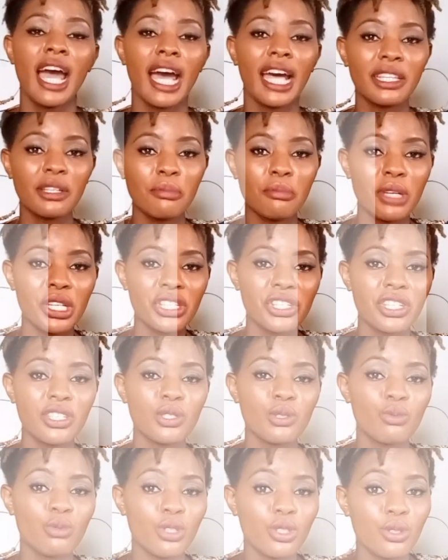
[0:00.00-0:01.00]
and the
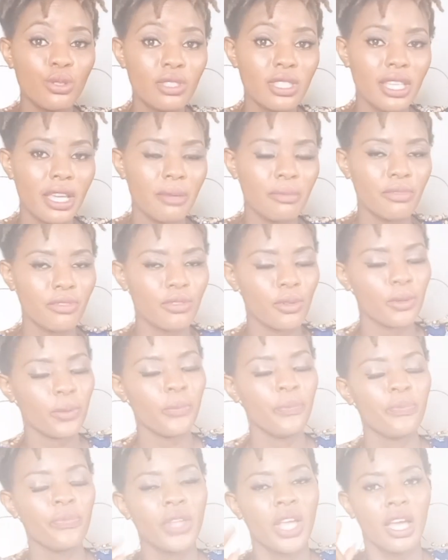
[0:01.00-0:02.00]
machines we use them for.